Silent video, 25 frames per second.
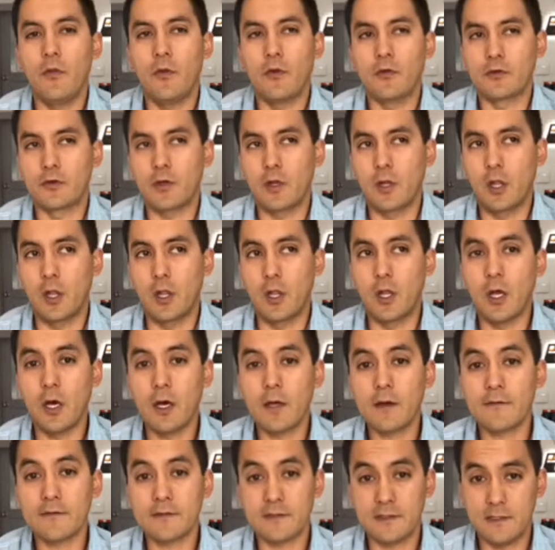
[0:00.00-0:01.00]
There's a
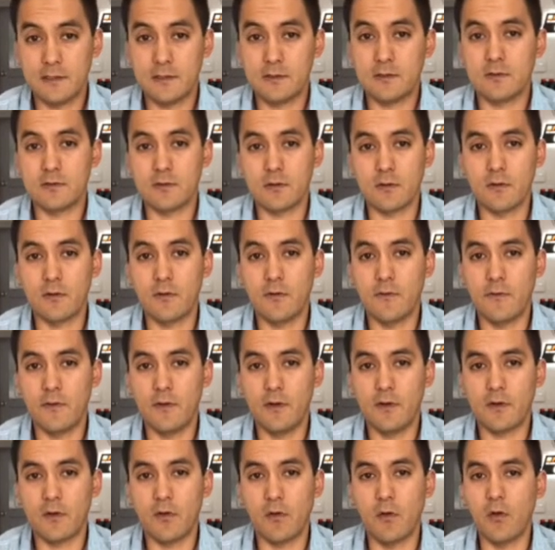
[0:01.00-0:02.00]
lot of sensors on your
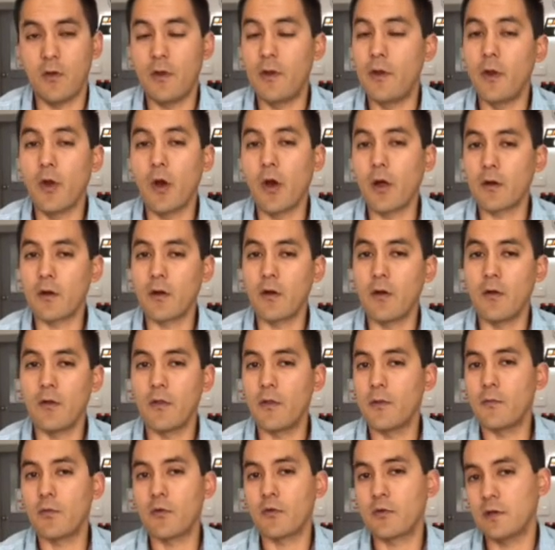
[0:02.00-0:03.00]
vehicle, and not all of
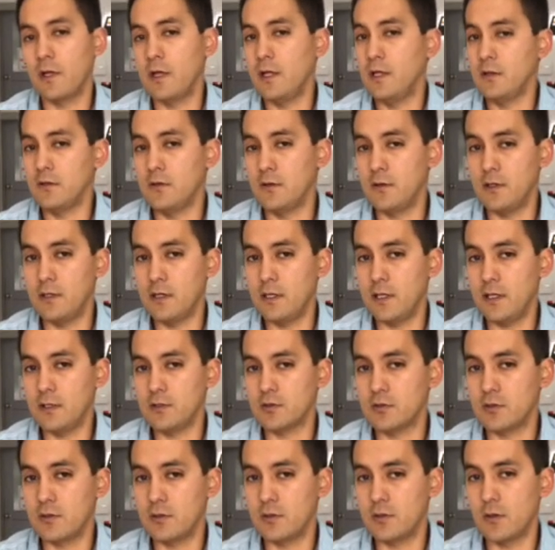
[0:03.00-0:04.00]
them pertain to the
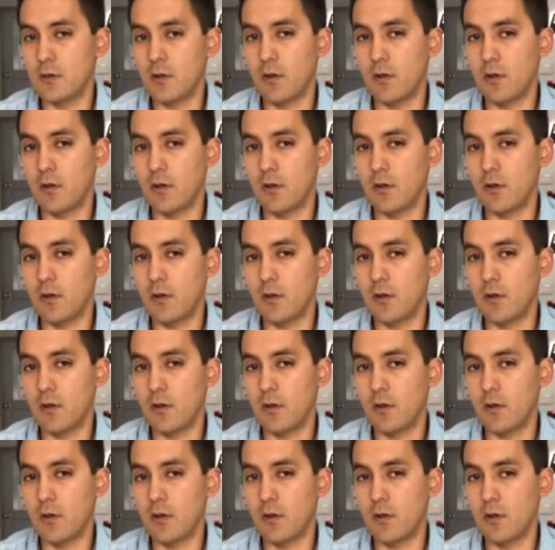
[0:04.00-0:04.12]
engine.